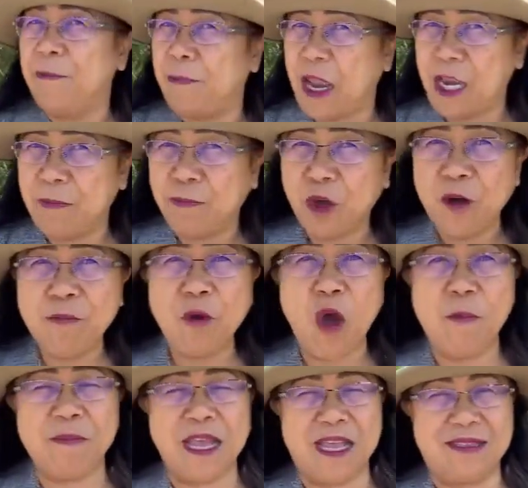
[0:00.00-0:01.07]
painful
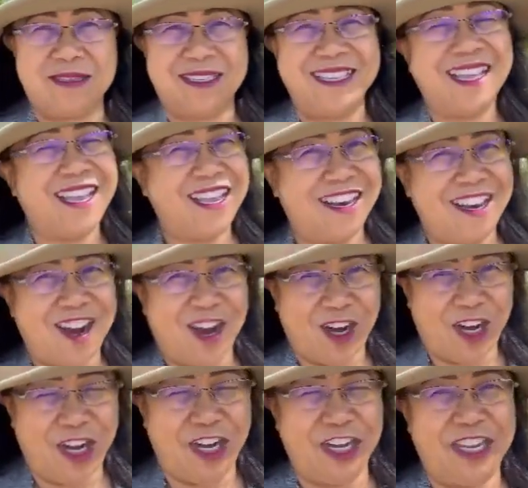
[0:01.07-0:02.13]
moments, and
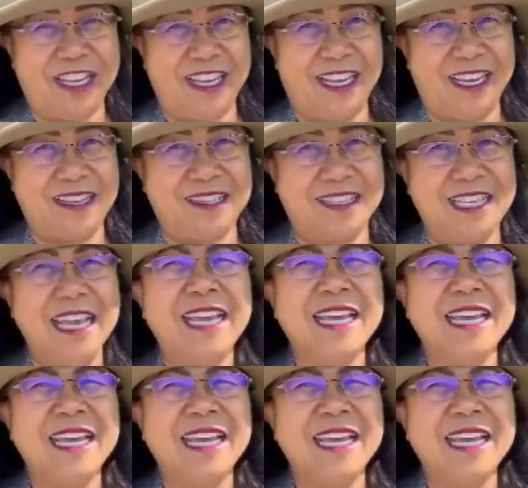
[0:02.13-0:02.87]
heartaches.